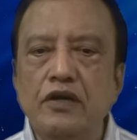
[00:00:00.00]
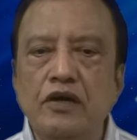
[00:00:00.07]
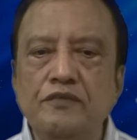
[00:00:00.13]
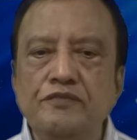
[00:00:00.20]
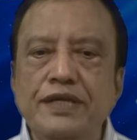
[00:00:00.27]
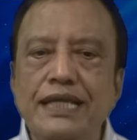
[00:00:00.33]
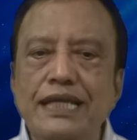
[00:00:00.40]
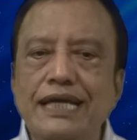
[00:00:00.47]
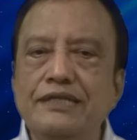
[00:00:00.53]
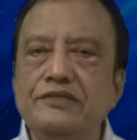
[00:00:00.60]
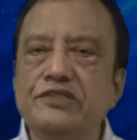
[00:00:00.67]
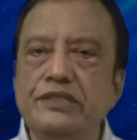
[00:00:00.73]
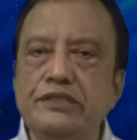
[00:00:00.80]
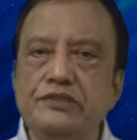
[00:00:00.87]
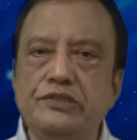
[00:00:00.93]
of
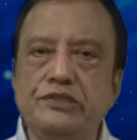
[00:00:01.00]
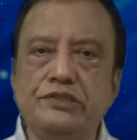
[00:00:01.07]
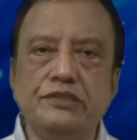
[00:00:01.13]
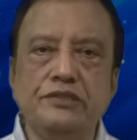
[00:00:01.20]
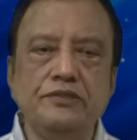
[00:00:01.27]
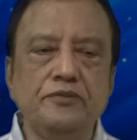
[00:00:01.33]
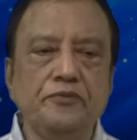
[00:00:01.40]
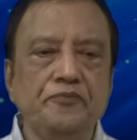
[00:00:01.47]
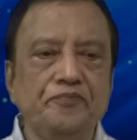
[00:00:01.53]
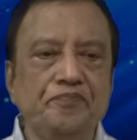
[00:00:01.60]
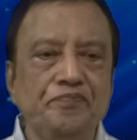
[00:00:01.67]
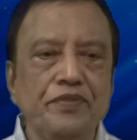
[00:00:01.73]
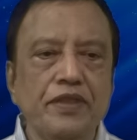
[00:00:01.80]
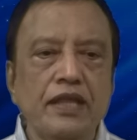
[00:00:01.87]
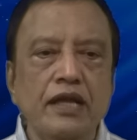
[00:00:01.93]
galaxies.
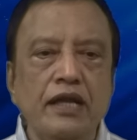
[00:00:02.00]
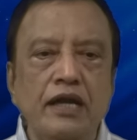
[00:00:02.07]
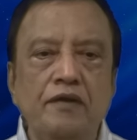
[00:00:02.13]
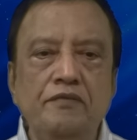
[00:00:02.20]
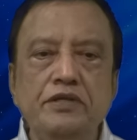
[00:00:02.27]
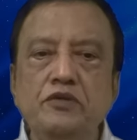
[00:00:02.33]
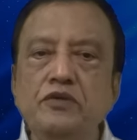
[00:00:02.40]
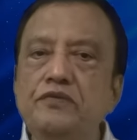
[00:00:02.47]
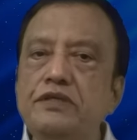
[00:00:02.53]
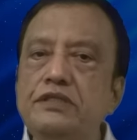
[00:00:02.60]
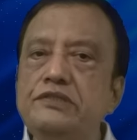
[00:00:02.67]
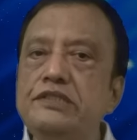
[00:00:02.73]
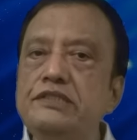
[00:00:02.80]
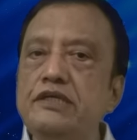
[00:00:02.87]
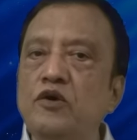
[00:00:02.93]
Our
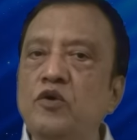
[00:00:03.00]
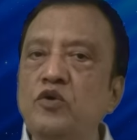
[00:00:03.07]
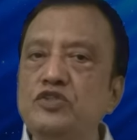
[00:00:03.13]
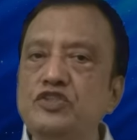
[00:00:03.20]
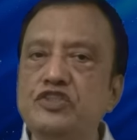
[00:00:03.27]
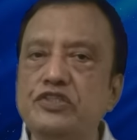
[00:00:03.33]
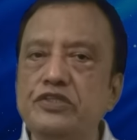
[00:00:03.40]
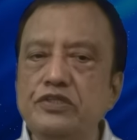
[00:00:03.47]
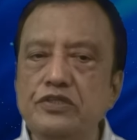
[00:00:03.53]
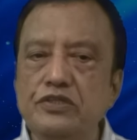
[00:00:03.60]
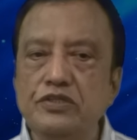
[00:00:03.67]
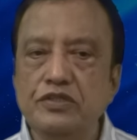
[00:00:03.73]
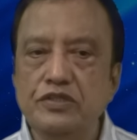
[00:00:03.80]
universe is a host